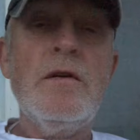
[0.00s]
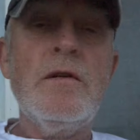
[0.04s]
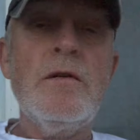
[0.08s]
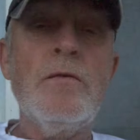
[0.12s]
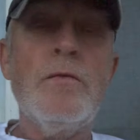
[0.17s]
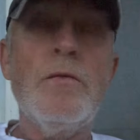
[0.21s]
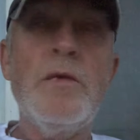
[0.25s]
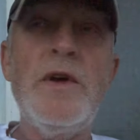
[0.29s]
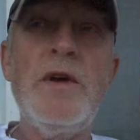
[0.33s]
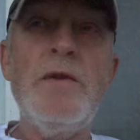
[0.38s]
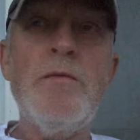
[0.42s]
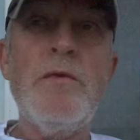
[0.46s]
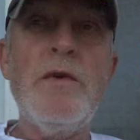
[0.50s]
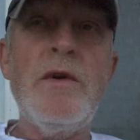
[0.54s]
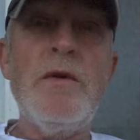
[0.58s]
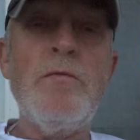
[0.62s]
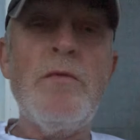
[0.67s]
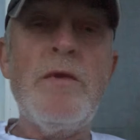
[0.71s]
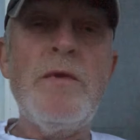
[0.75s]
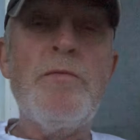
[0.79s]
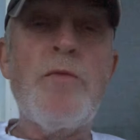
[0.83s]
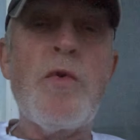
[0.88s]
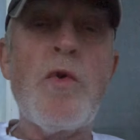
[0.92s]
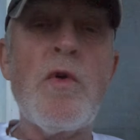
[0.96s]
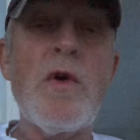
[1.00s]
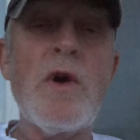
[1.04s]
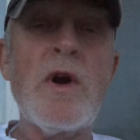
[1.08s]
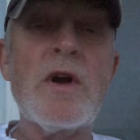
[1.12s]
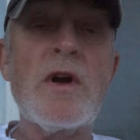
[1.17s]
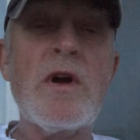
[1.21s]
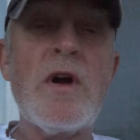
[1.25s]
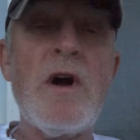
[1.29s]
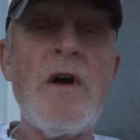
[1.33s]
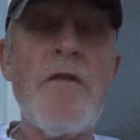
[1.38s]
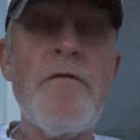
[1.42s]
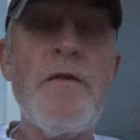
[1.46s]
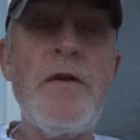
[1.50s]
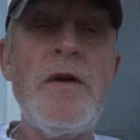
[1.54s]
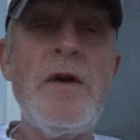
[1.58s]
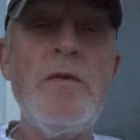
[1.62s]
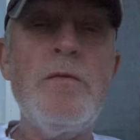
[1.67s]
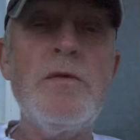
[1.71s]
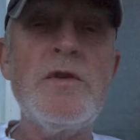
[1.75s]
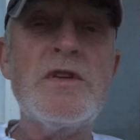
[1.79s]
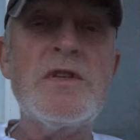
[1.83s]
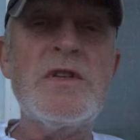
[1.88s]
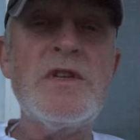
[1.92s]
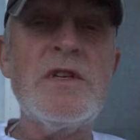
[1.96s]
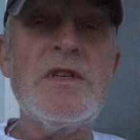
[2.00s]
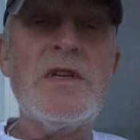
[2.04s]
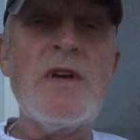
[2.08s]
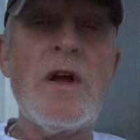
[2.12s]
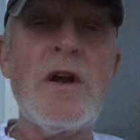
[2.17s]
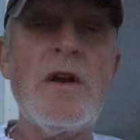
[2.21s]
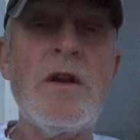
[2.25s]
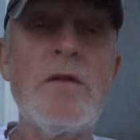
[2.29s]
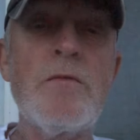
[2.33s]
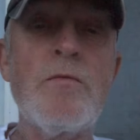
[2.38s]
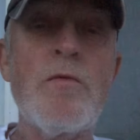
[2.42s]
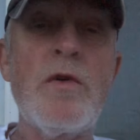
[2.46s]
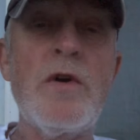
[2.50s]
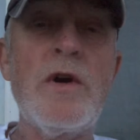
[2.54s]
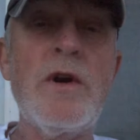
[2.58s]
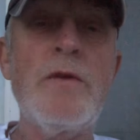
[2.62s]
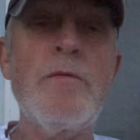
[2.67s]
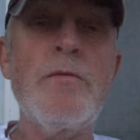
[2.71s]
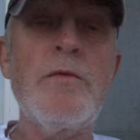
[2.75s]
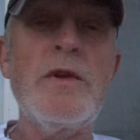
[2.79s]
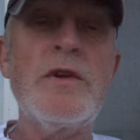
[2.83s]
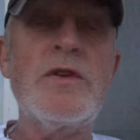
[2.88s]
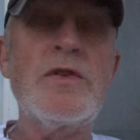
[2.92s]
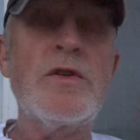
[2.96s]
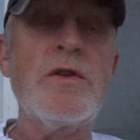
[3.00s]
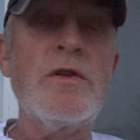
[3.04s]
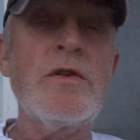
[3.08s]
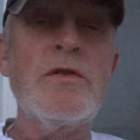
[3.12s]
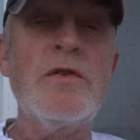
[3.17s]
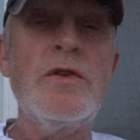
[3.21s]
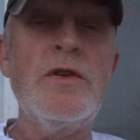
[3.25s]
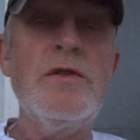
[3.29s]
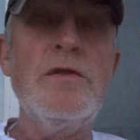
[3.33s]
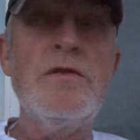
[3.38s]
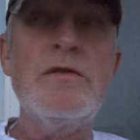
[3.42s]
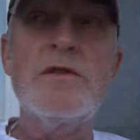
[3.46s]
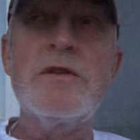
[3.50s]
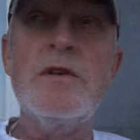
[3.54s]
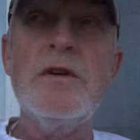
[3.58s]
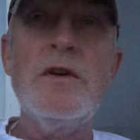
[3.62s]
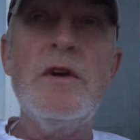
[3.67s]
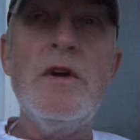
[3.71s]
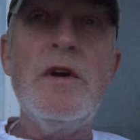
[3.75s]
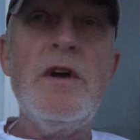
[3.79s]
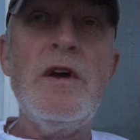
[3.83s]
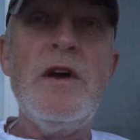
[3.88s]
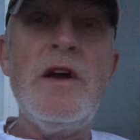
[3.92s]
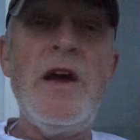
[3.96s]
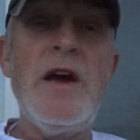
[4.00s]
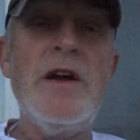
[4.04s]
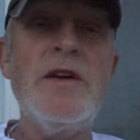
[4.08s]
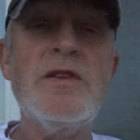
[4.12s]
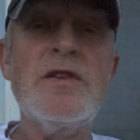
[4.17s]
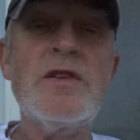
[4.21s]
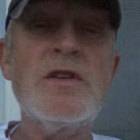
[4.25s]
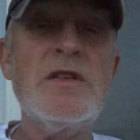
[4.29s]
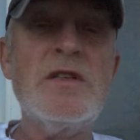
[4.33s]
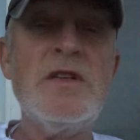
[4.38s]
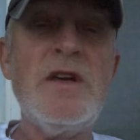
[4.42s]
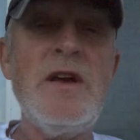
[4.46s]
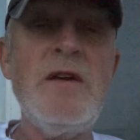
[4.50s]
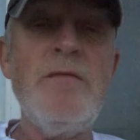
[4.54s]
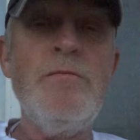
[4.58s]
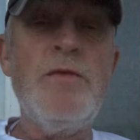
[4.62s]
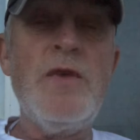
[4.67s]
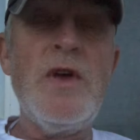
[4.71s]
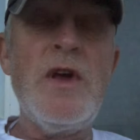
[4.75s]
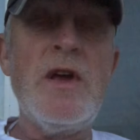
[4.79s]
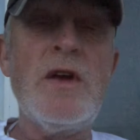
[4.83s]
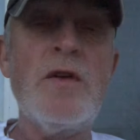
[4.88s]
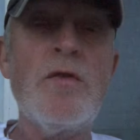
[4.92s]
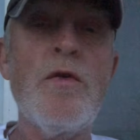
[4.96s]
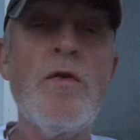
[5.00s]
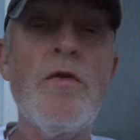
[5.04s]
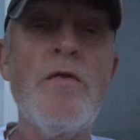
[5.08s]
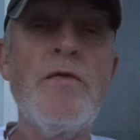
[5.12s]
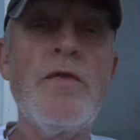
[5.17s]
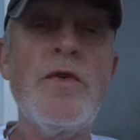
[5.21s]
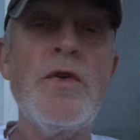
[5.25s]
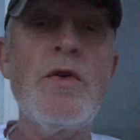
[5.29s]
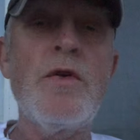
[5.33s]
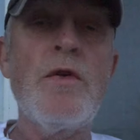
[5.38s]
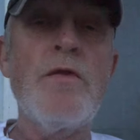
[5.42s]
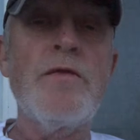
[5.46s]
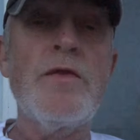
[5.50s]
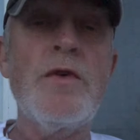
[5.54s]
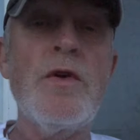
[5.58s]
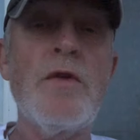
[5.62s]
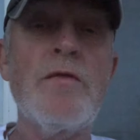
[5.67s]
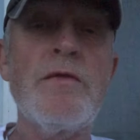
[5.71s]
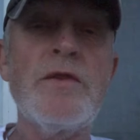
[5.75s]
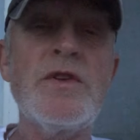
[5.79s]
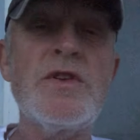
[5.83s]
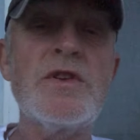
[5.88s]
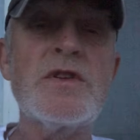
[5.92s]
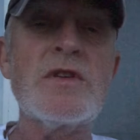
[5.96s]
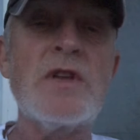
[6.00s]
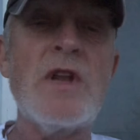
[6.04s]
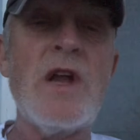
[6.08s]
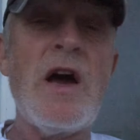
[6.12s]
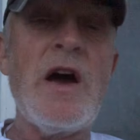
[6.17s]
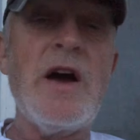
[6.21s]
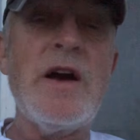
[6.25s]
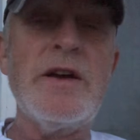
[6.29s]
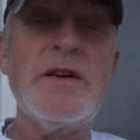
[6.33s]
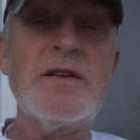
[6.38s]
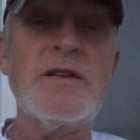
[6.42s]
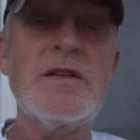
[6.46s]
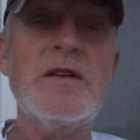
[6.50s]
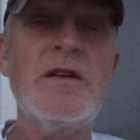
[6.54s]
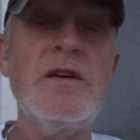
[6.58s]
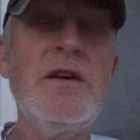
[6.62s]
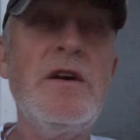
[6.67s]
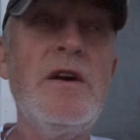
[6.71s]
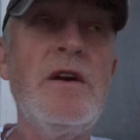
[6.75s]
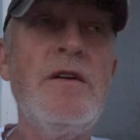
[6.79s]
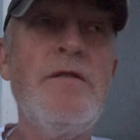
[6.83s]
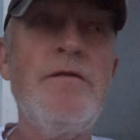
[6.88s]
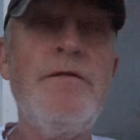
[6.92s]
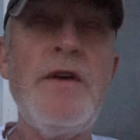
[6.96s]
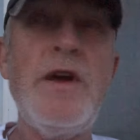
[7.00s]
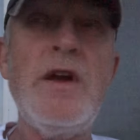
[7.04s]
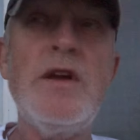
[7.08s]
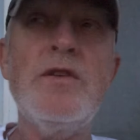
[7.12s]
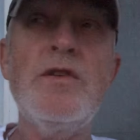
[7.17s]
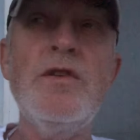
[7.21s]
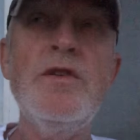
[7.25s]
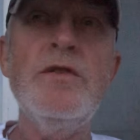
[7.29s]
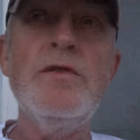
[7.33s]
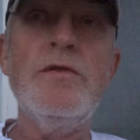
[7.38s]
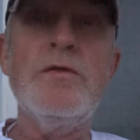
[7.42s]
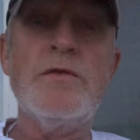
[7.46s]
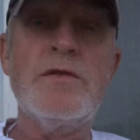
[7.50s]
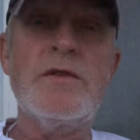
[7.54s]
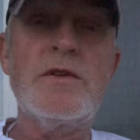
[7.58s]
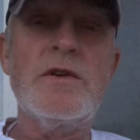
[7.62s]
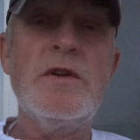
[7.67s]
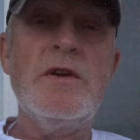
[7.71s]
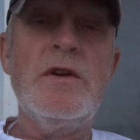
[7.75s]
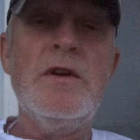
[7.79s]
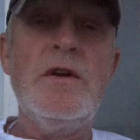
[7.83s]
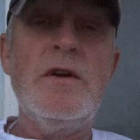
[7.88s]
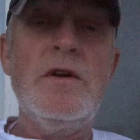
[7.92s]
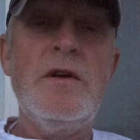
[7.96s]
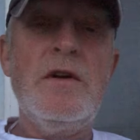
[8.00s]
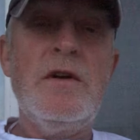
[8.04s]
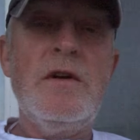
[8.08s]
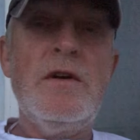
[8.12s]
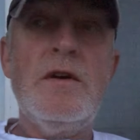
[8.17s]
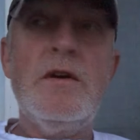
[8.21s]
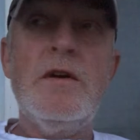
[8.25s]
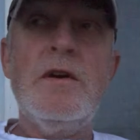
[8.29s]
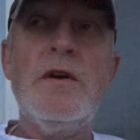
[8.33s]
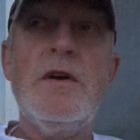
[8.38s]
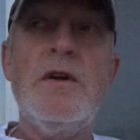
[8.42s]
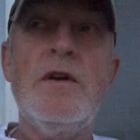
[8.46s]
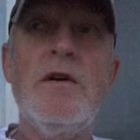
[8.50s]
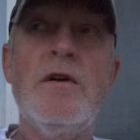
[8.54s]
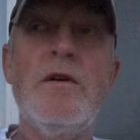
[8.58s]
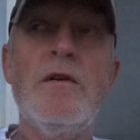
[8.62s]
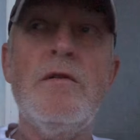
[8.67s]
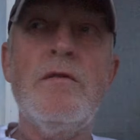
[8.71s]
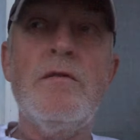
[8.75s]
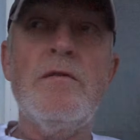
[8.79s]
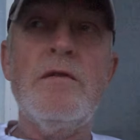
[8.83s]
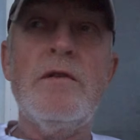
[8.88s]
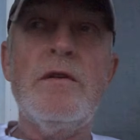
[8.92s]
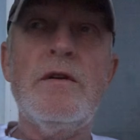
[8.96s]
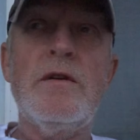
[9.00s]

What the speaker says: we pour our coffee, we sit down in the morning, we turn on the news, and it's the same thing over and over and over, just lies, fake news. You know,